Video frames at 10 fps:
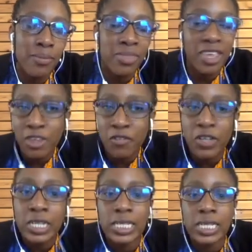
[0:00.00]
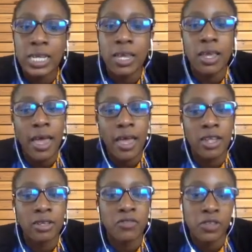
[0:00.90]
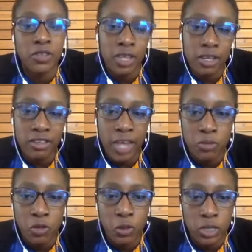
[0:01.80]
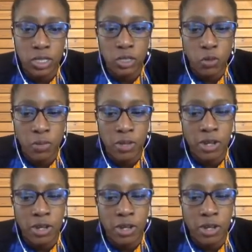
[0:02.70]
Thank you for listening and for taking time to watch this webinar.